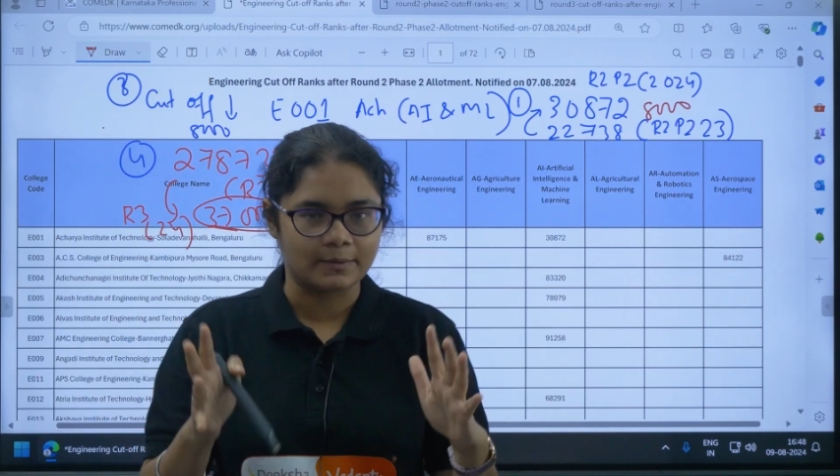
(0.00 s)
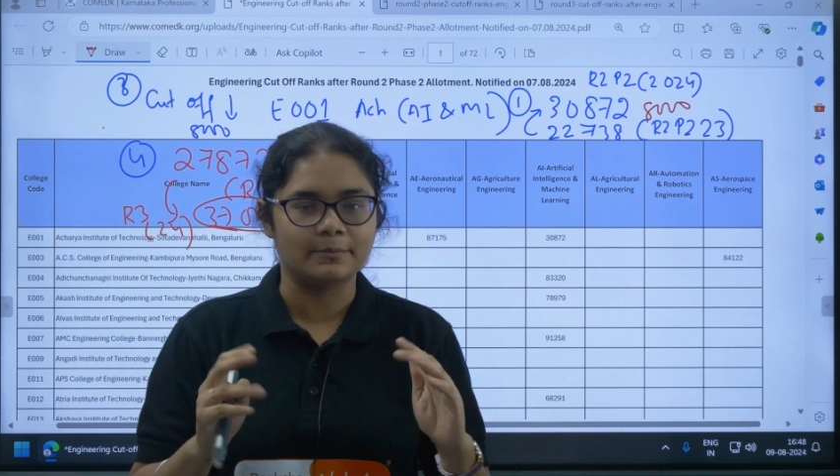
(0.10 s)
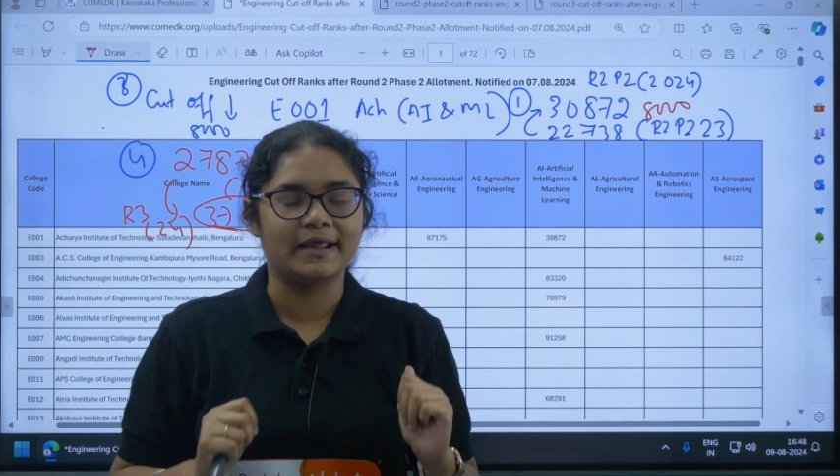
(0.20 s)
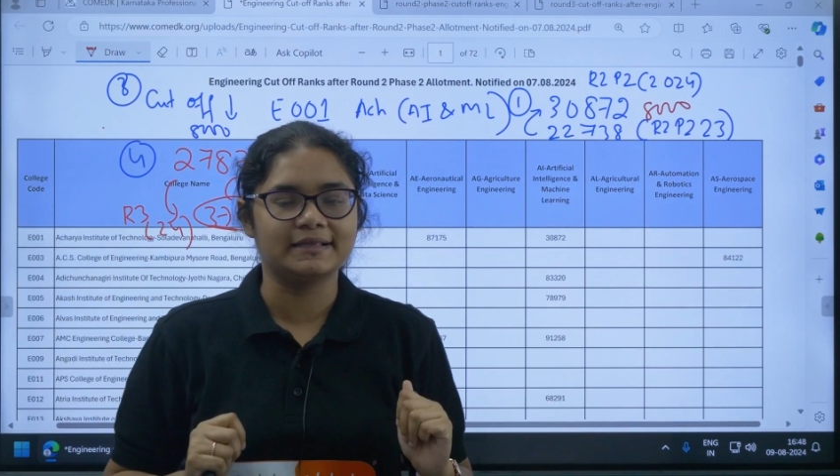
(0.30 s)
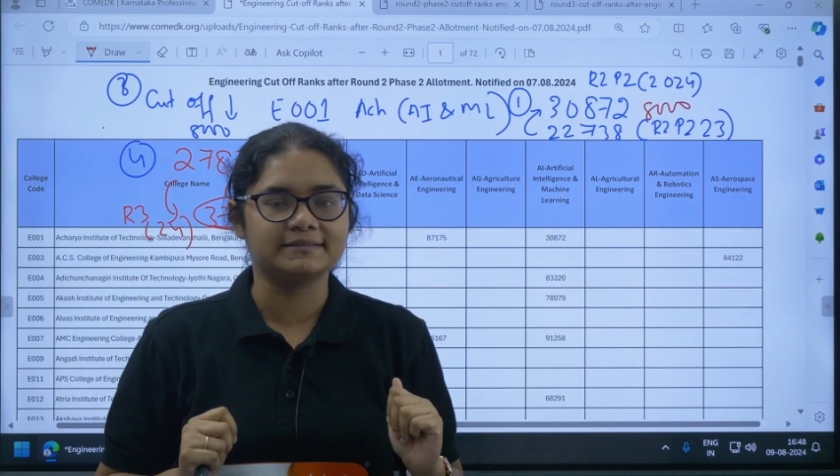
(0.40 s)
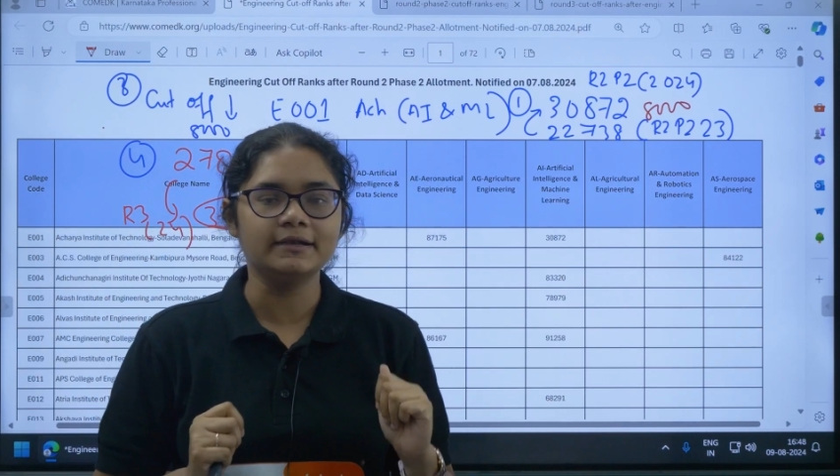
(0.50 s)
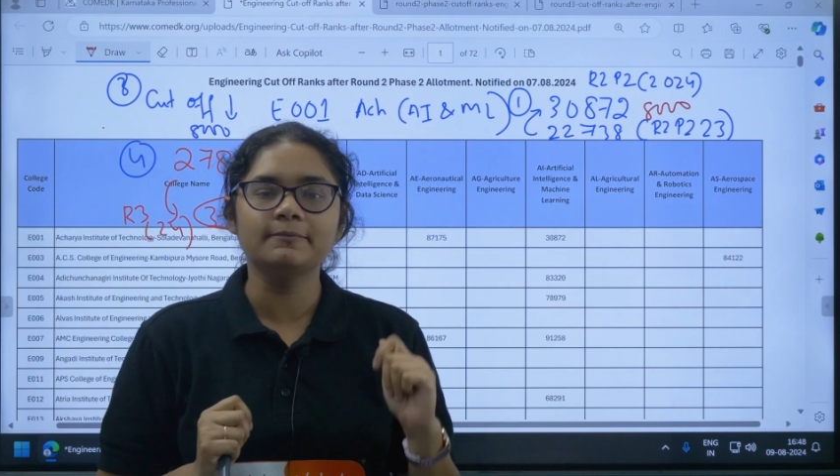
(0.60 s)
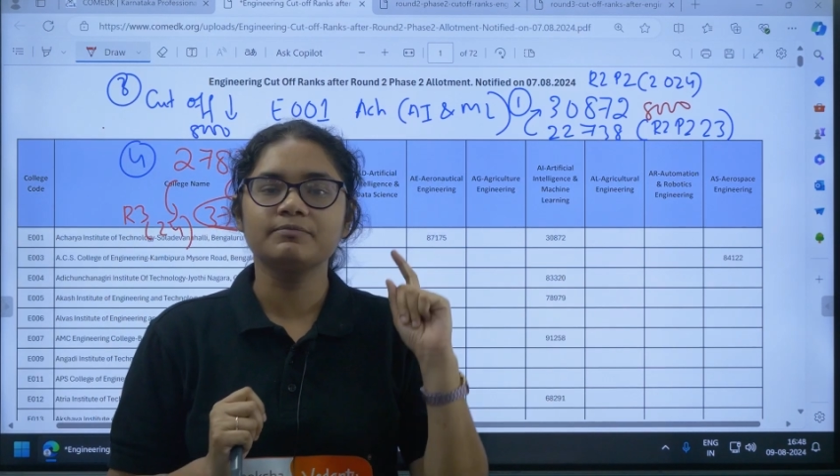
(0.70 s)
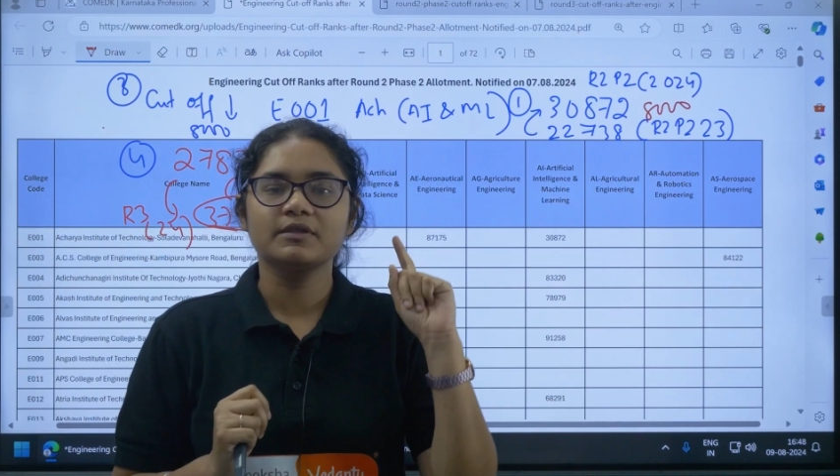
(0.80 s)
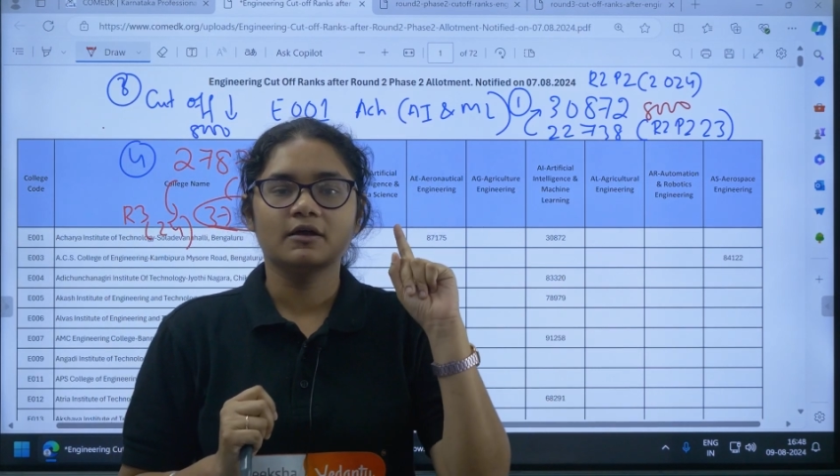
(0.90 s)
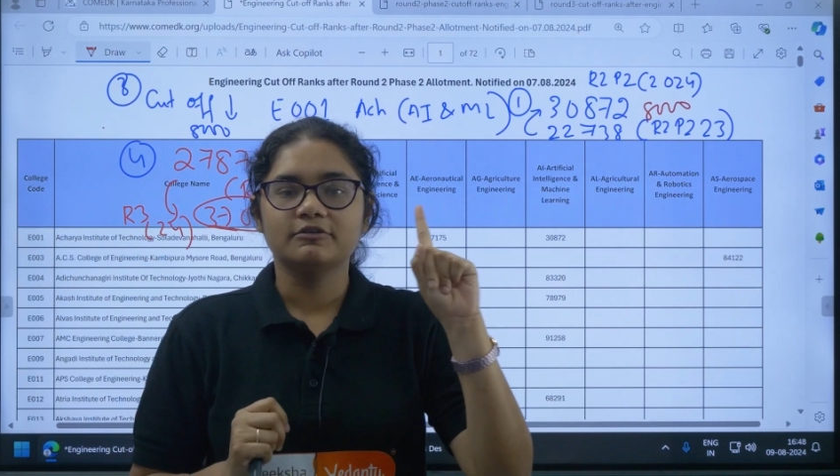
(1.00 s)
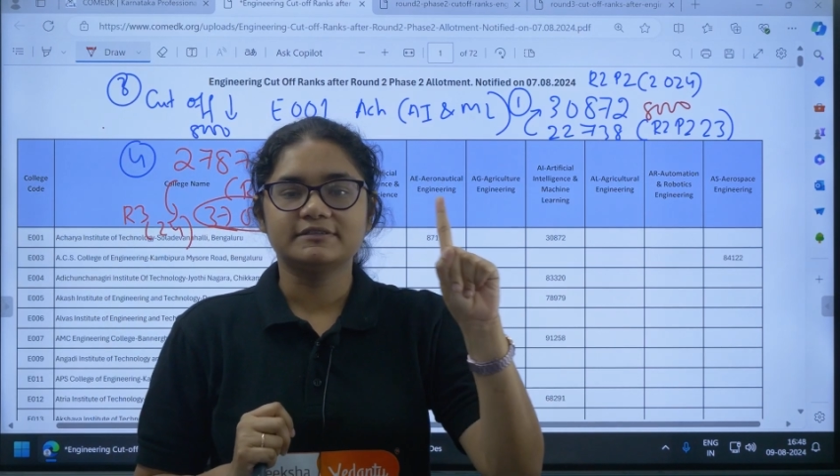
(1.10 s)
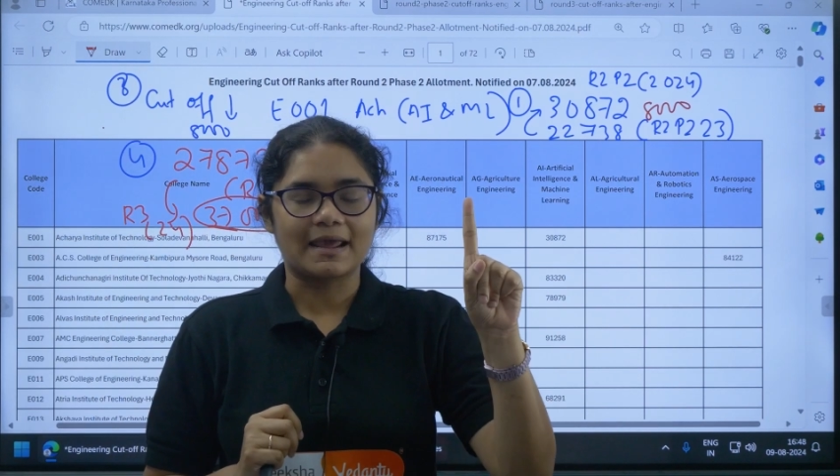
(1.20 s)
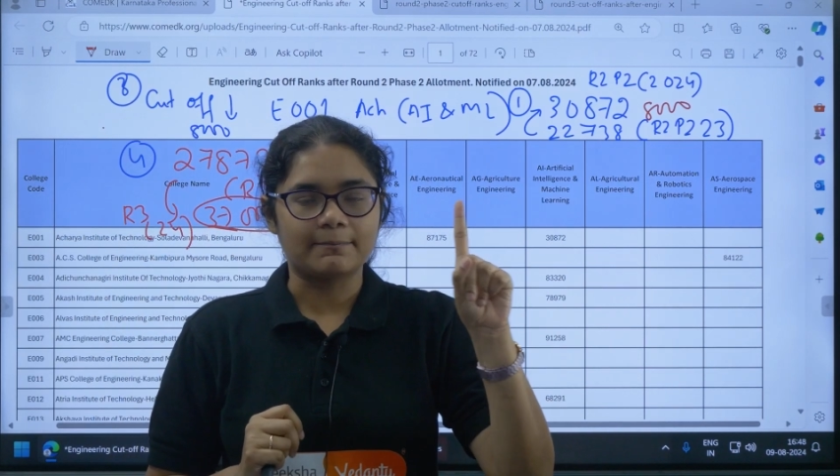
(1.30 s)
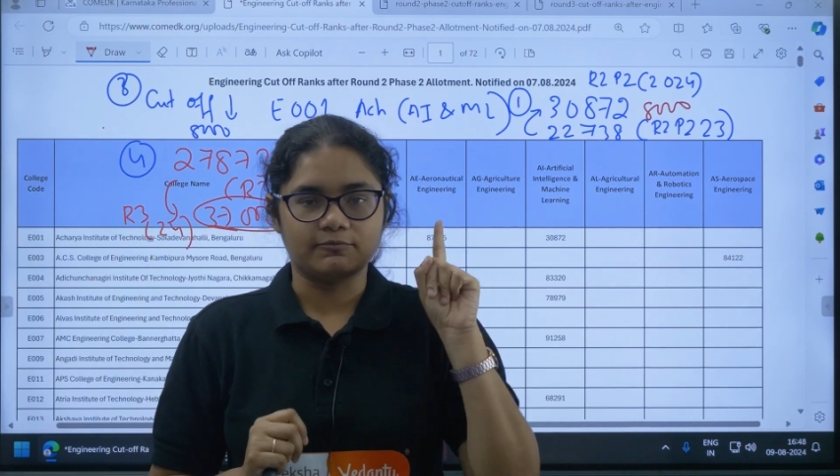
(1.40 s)
summarize it
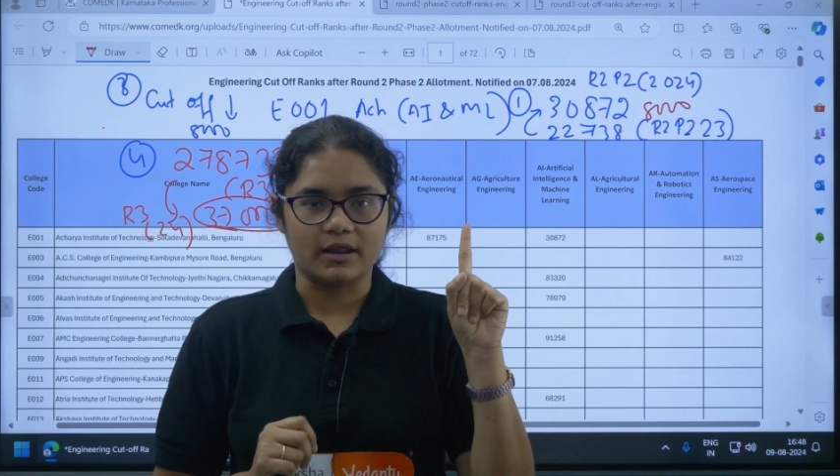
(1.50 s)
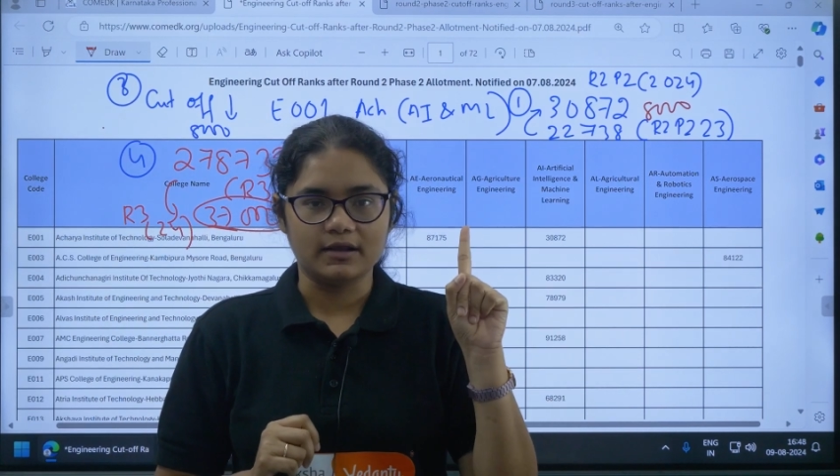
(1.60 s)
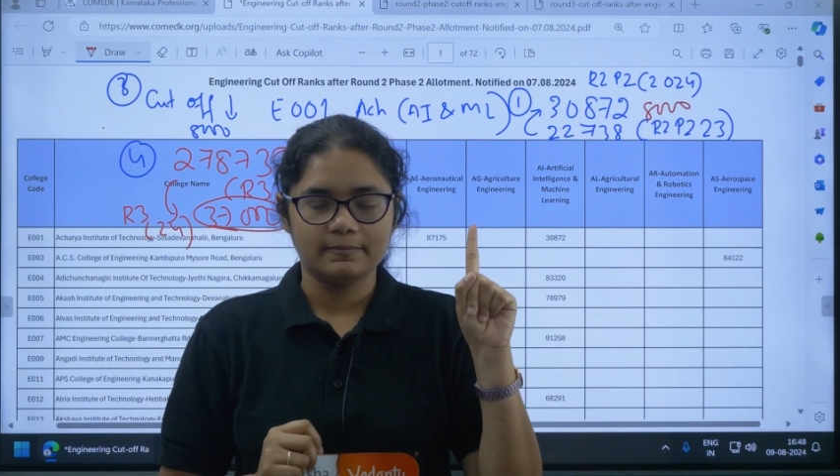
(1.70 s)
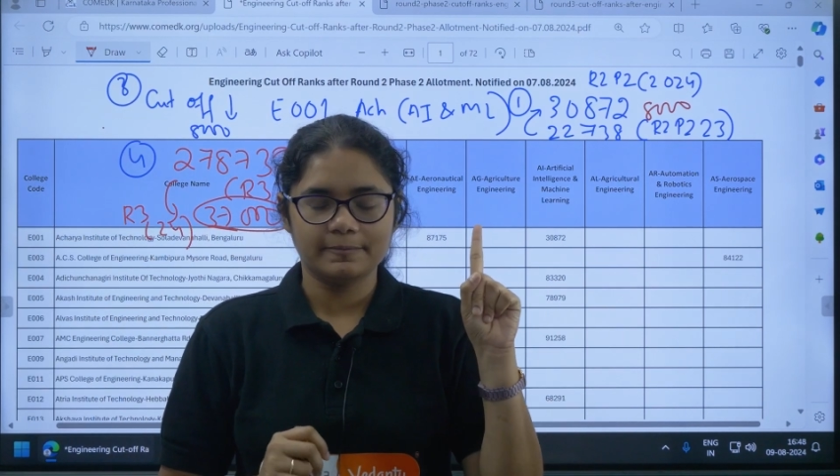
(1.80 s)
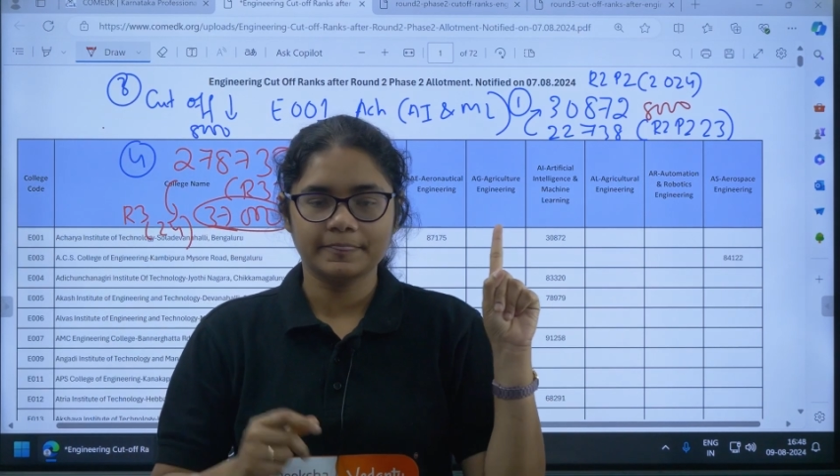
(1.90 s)
step 1